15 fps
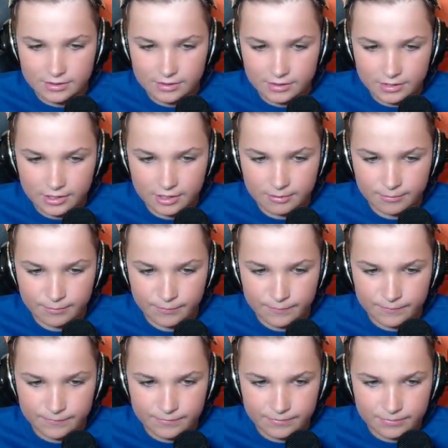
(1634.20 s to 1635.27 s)
Him,
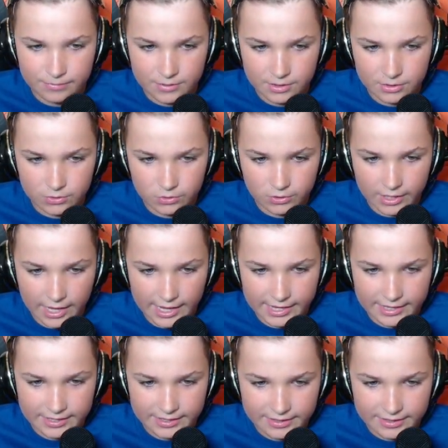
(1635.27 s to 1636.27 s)
the little guy.